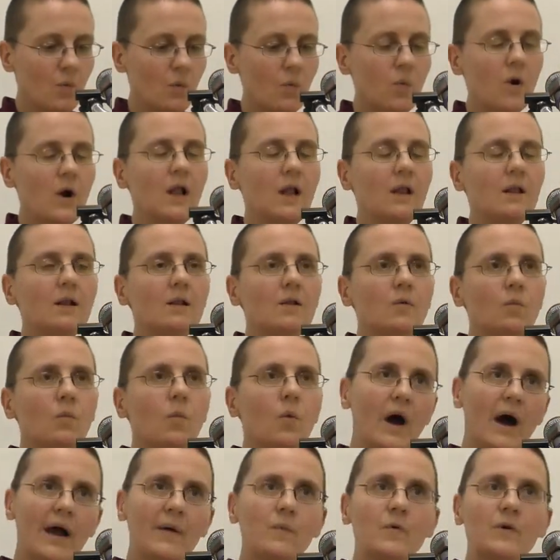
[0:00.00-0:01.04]
Well,
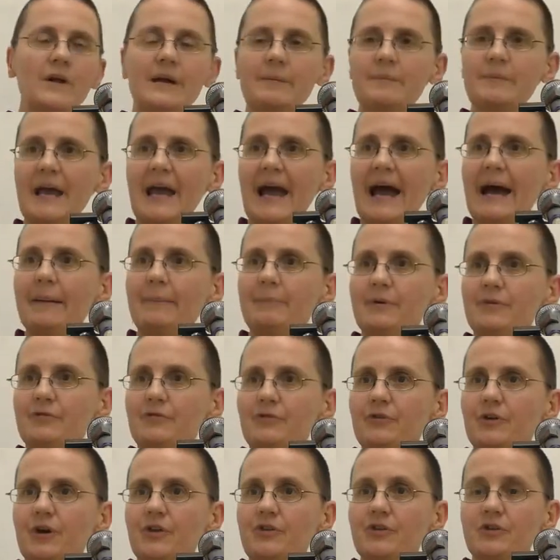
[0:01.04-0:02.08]
why would I be happy
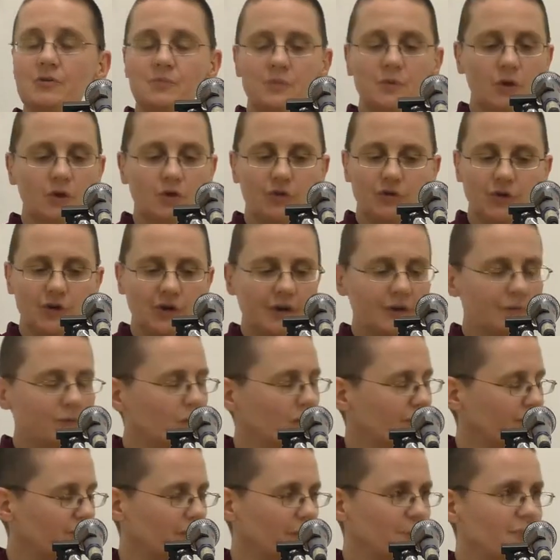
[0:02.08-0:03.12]
for others? Because
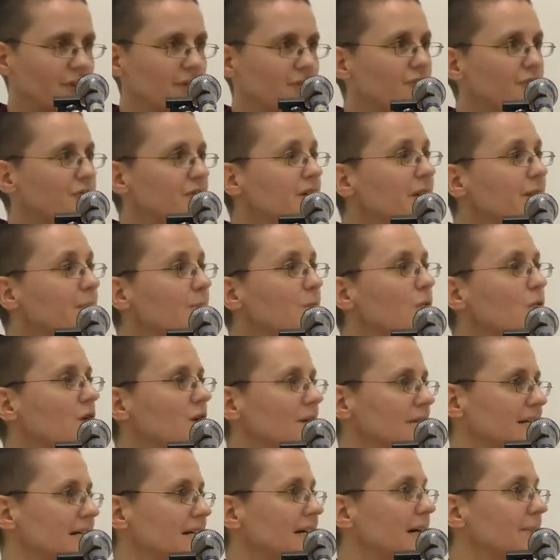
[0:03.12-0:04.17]
something very
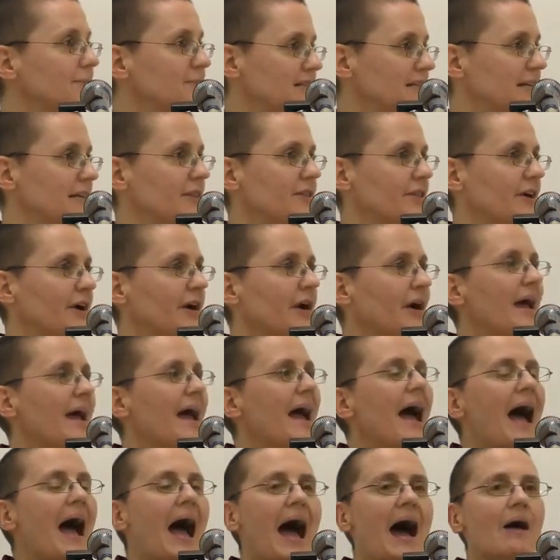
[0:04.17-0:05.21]
important comes in there.
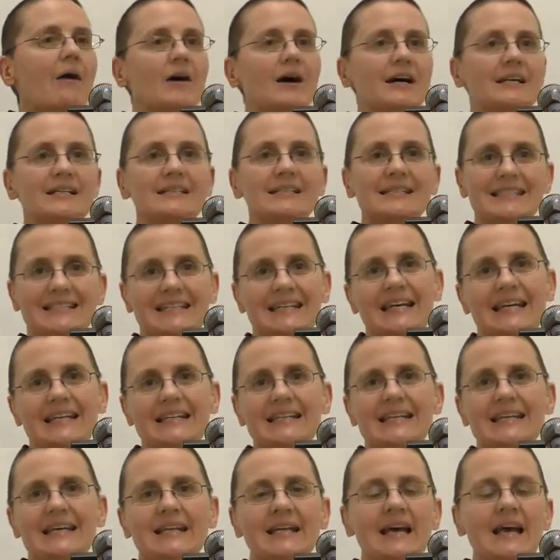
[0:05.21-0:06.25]
Our
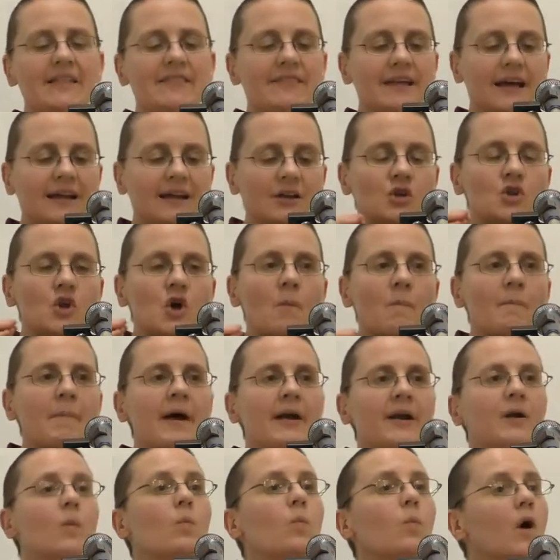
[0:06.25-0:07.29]
understanding that no
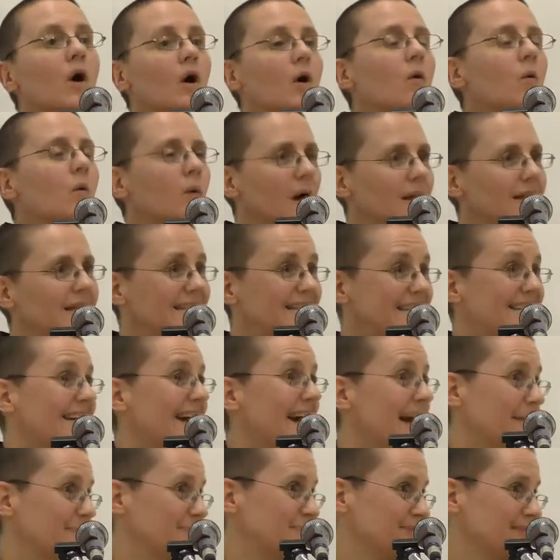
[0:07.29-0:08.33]
matter what quality
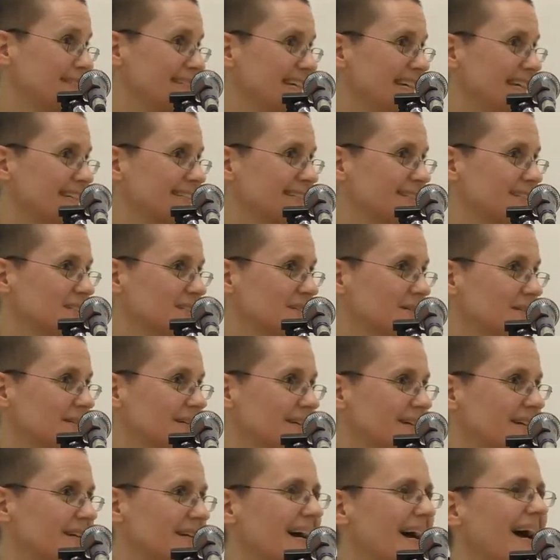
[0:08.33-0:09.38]
I possess,
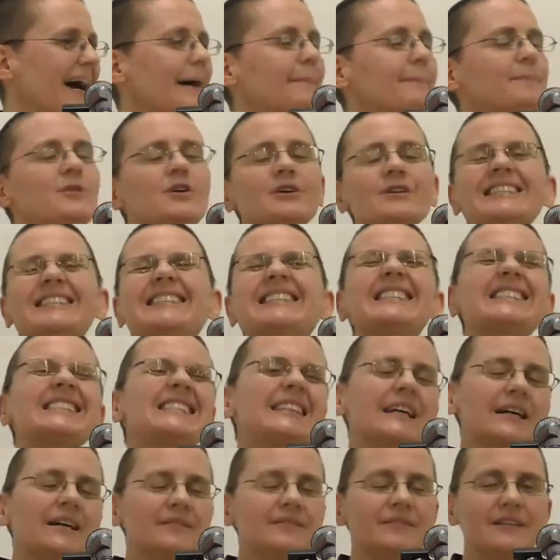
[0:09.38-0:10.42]
I'm not
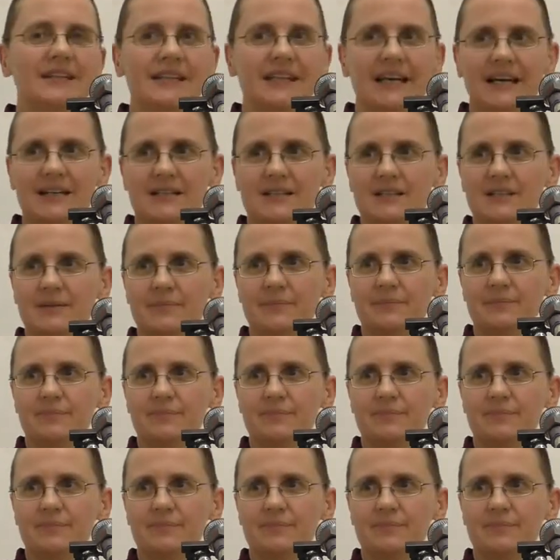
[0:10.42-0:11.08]
stuck with that.